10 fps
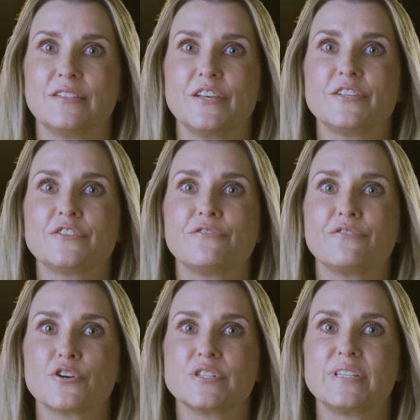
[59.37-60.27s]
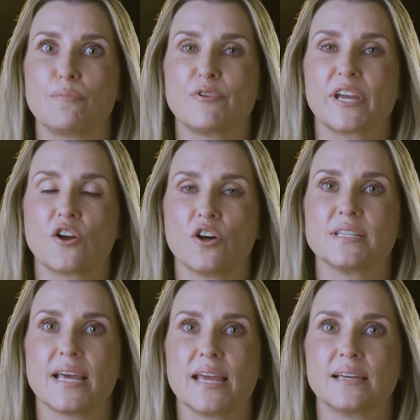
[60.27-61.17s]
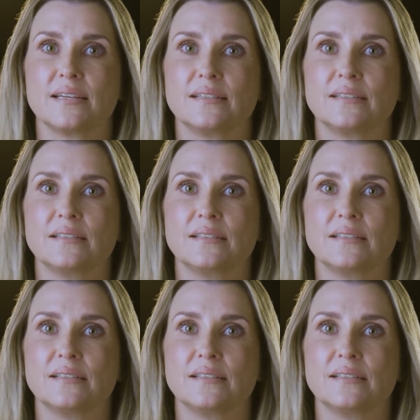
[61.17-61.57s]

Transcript: This is the first step we can all take.